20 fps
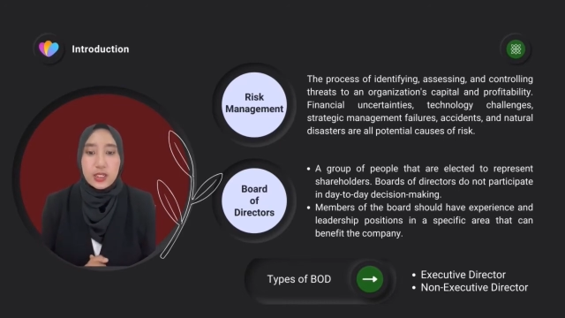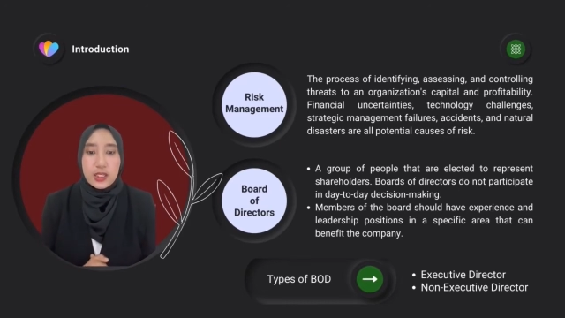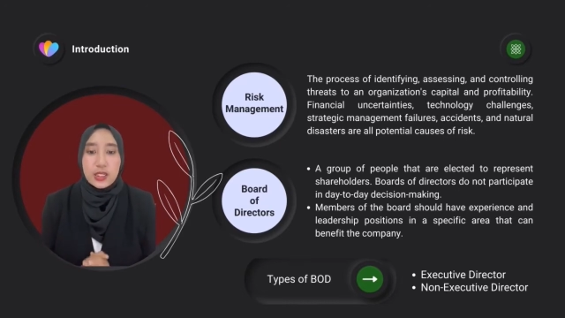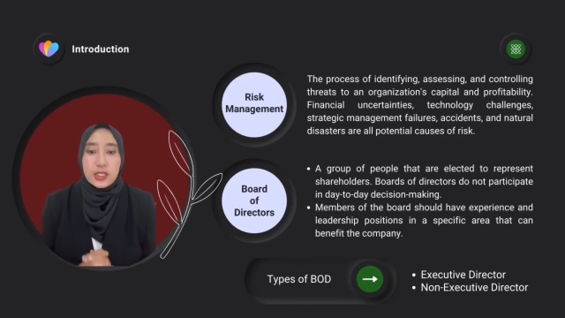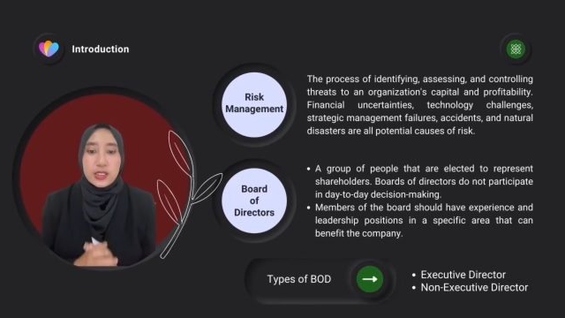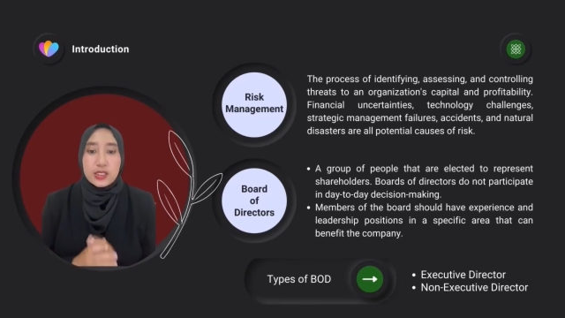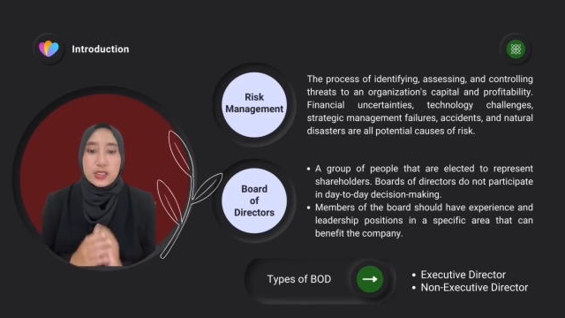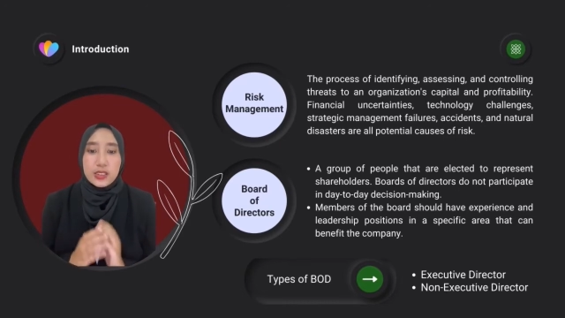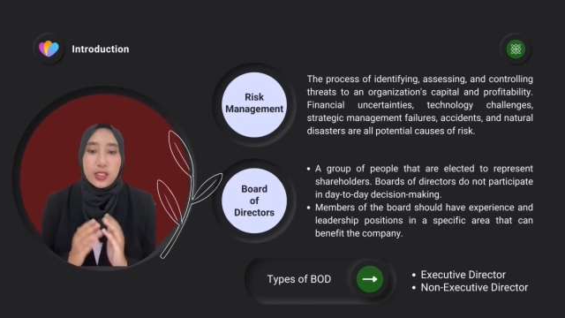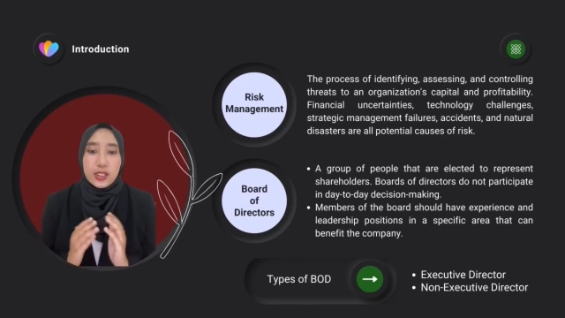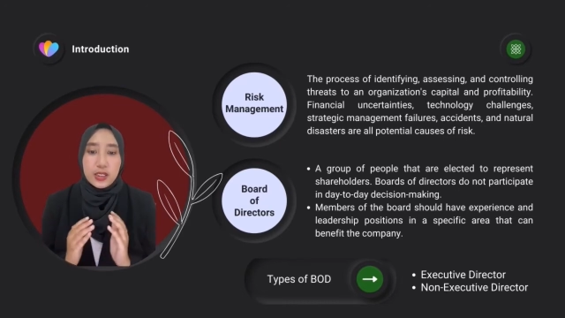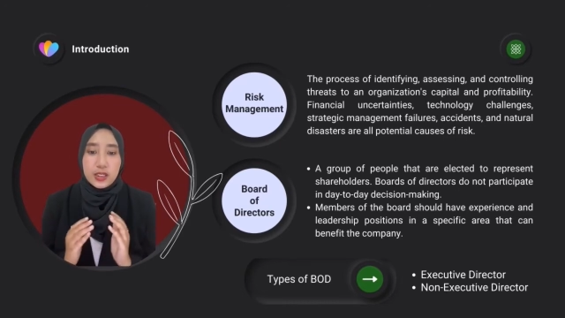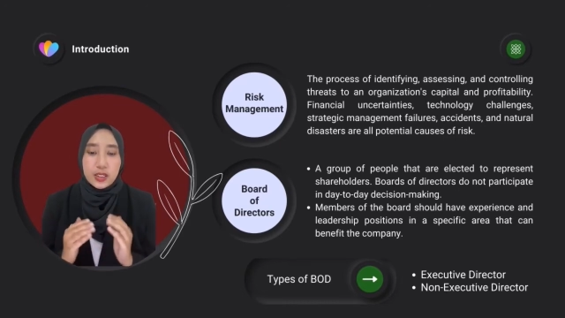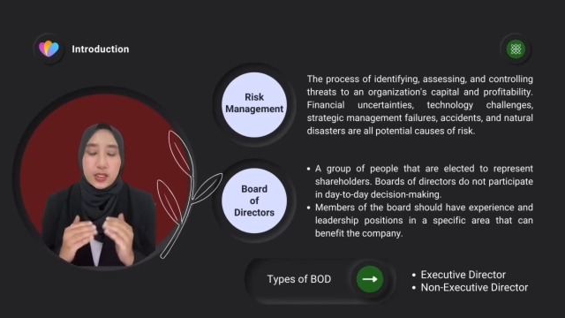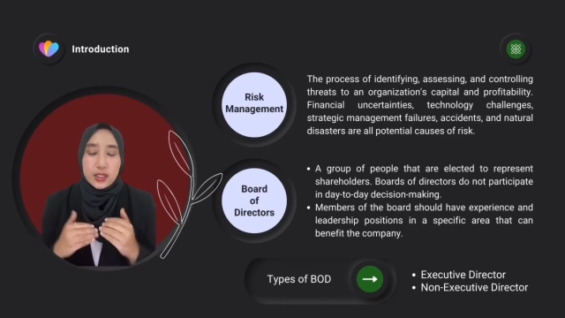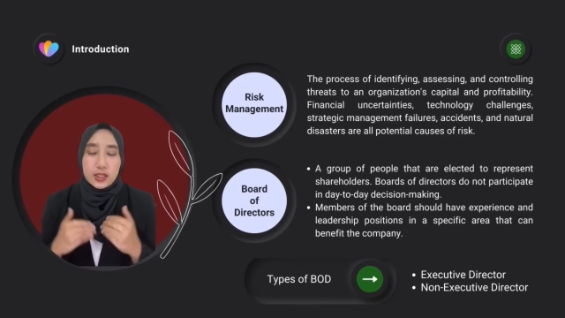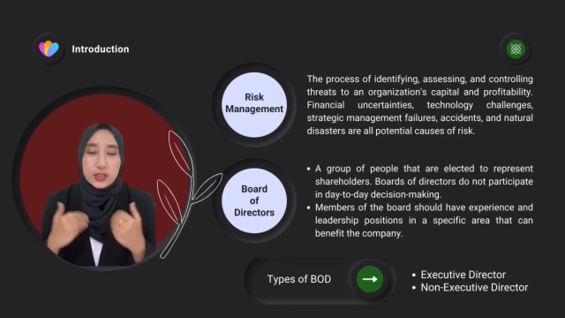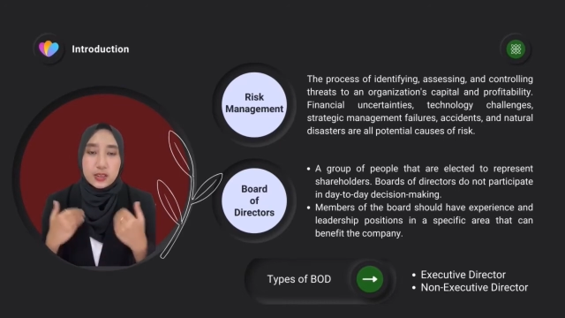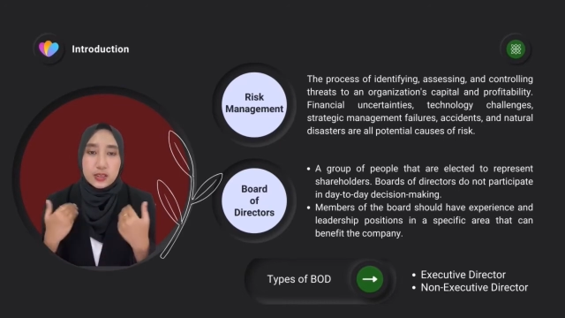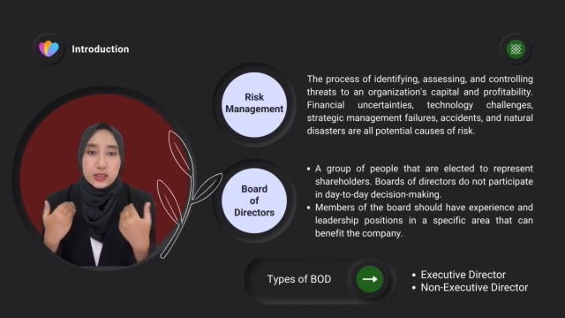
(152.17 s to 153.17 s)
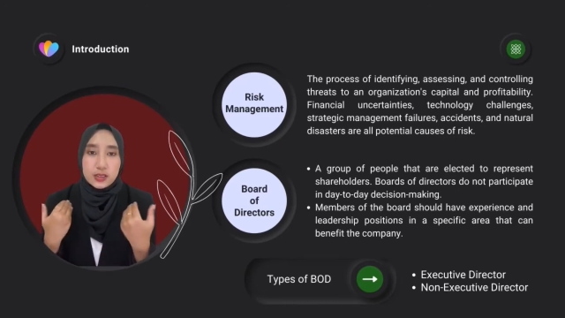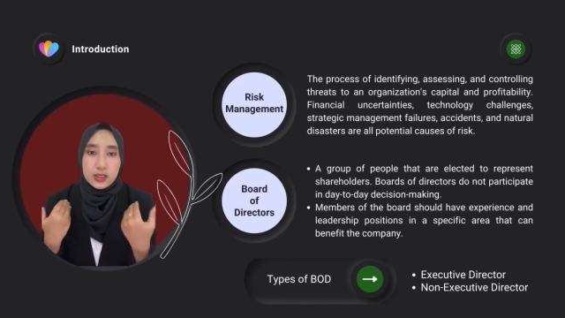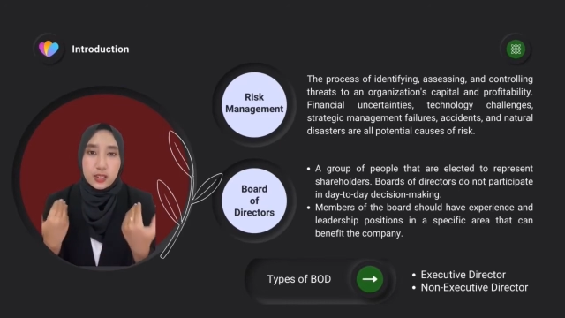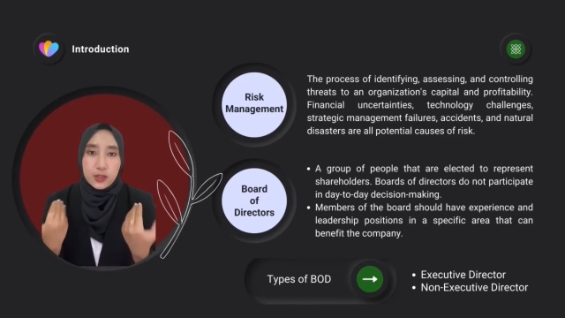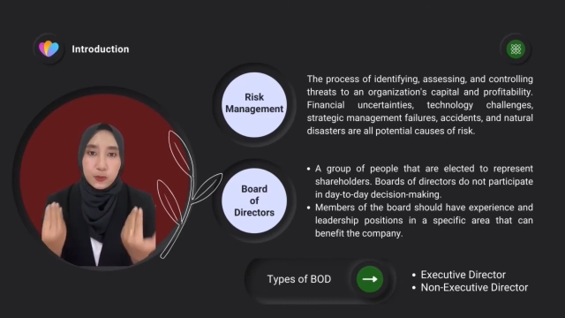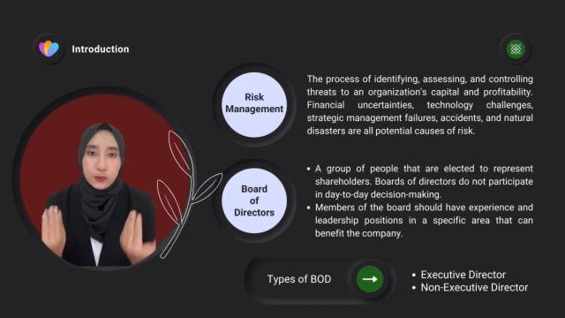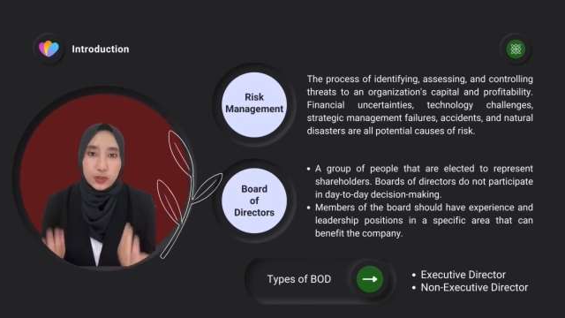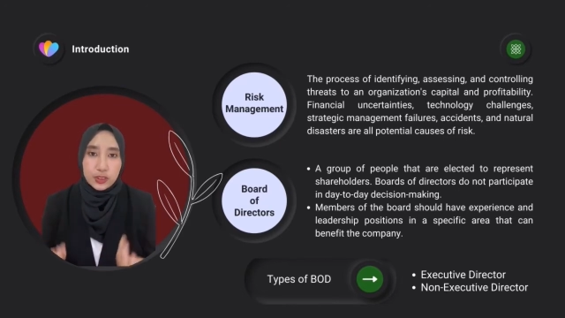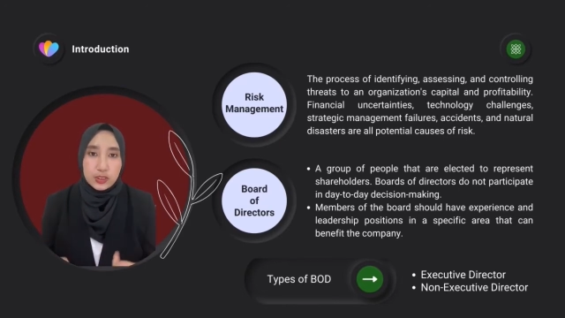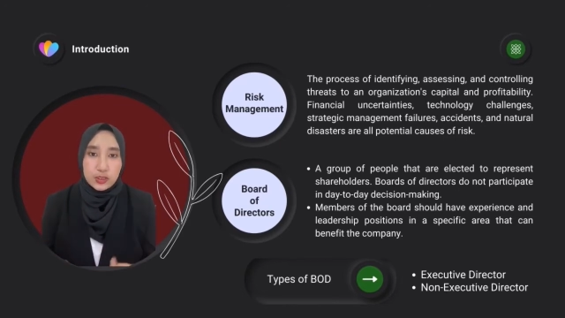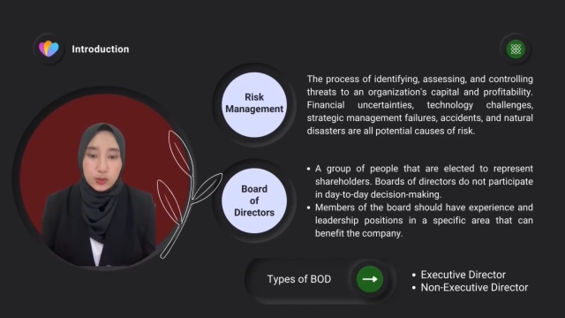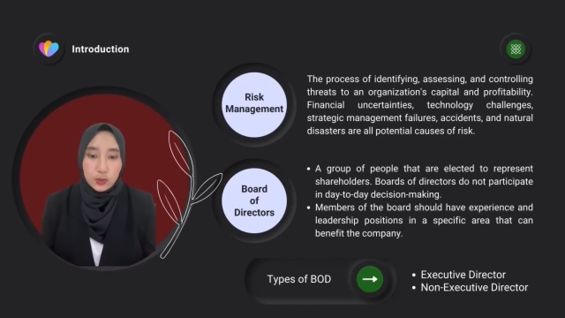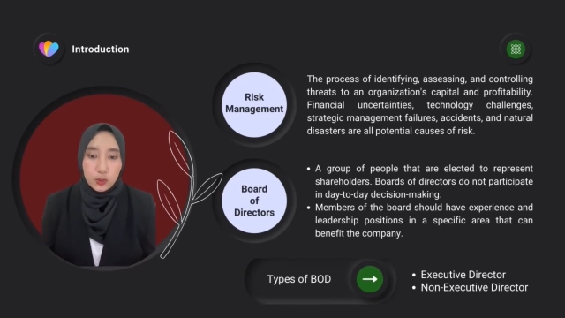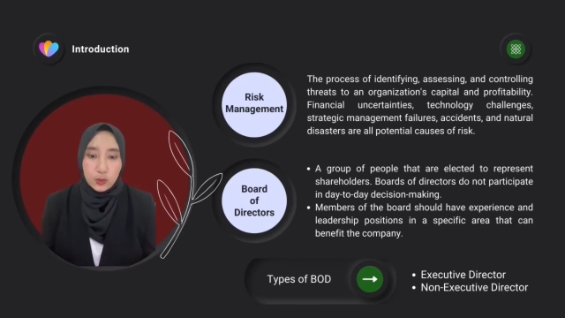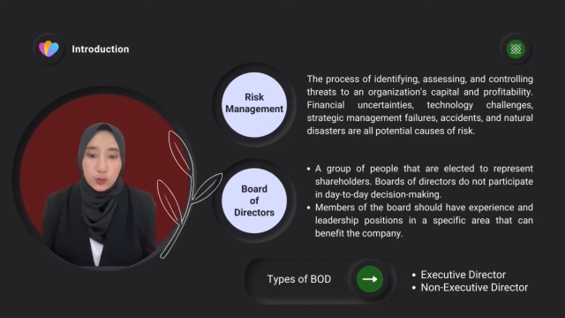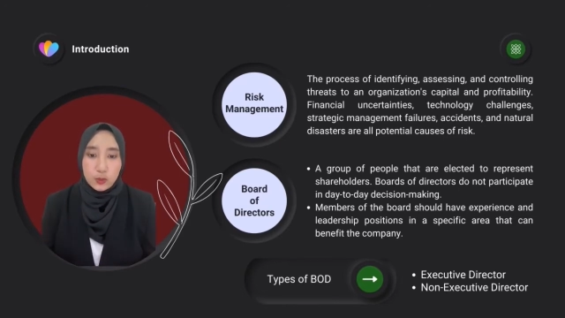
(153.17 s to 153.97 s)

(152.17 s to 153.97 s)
They will know